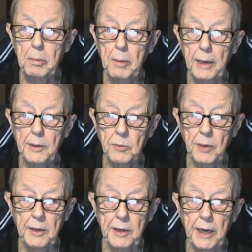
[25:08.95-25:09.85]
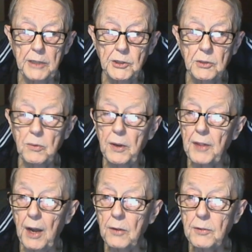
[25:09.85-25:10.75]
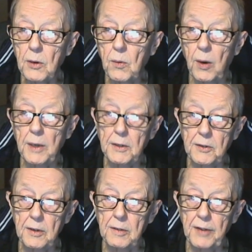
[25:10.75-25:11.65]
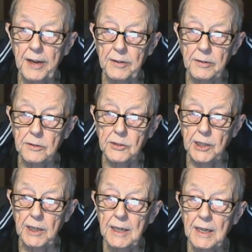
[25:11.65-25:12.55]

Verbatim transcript: body radiation without the quantity of energy